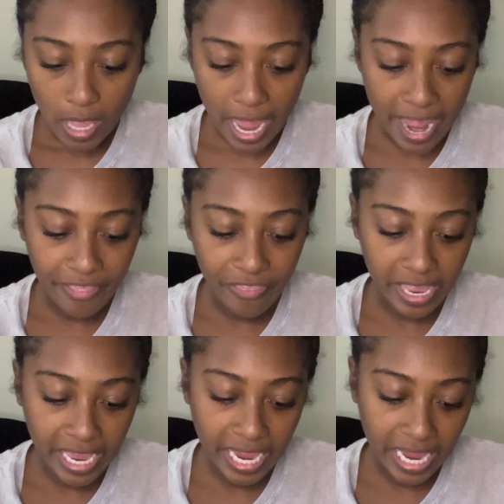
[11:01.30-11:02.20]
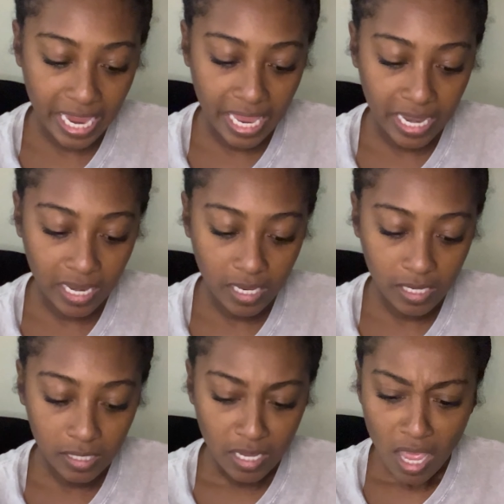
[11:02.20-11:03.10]
And then,
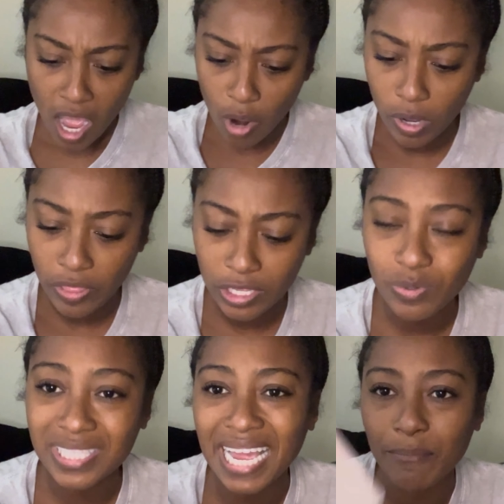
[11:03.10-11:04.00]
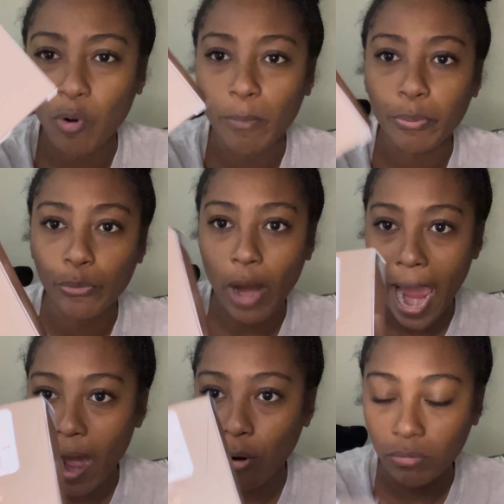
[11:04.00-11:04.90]
oh well, this one's like more
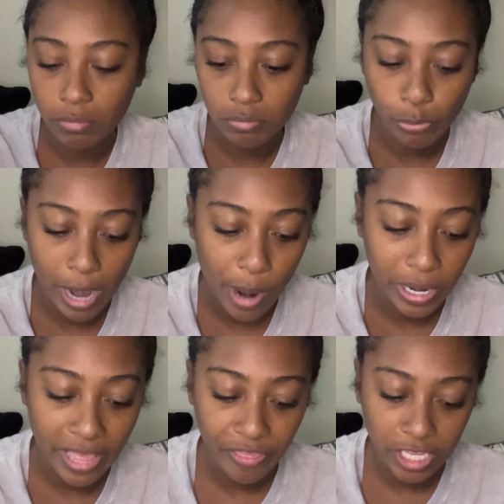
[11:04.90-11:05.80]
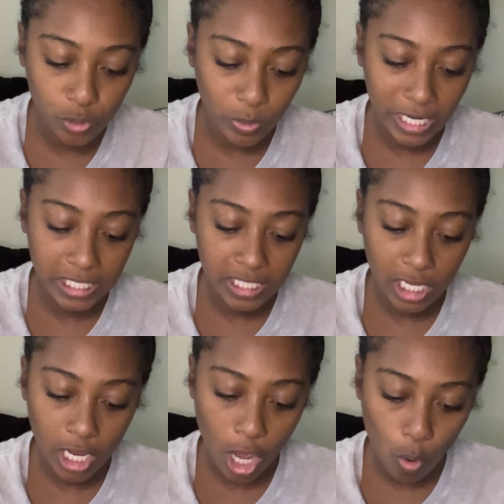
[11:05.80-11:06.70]
brown, brown, and this one is the
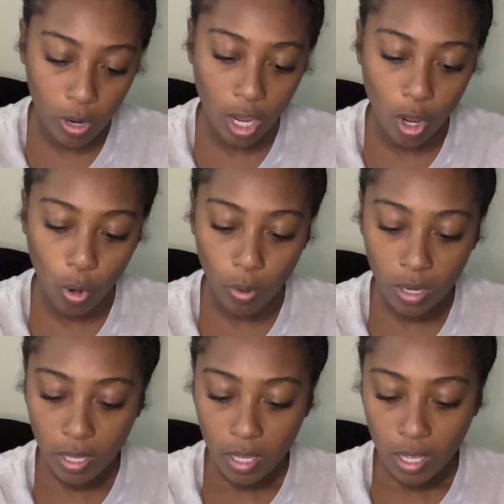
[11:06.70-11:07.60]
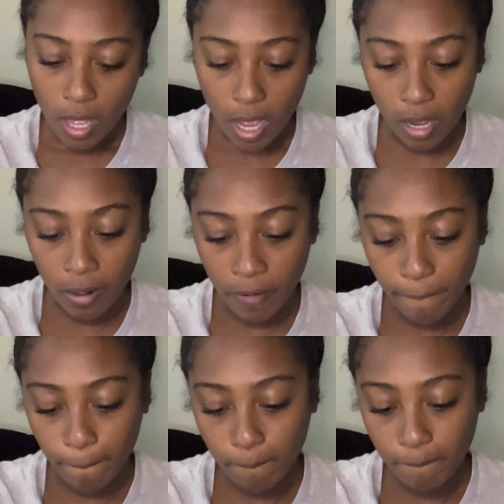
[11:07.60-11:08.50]
cocoa.
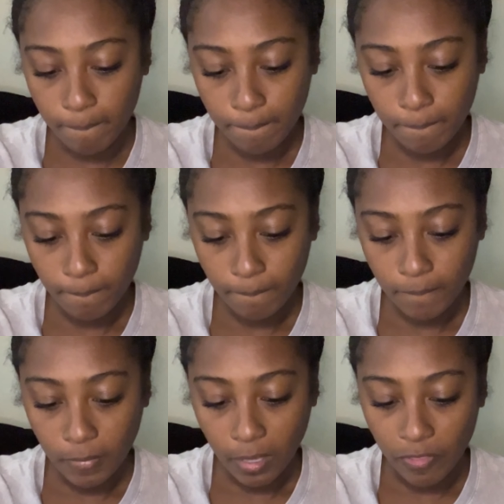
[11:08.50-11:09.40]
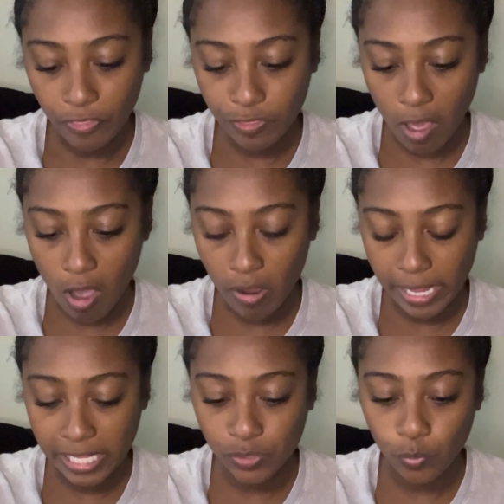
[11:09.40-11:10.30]
Um, thong
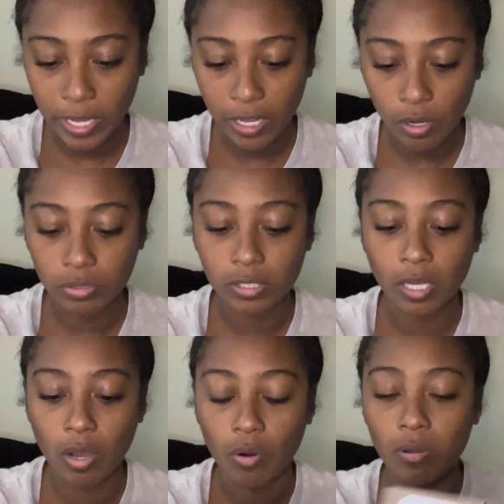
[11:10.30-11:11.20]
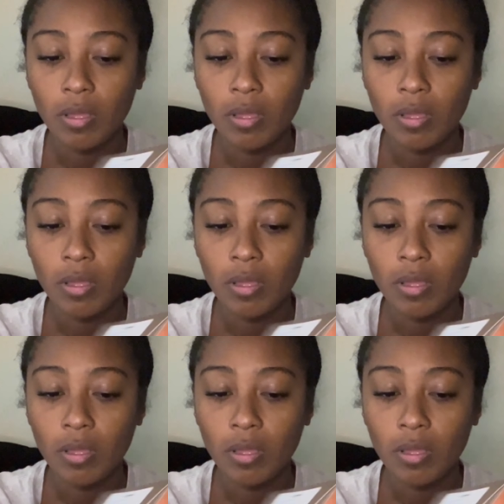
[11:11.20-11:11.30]
as well. So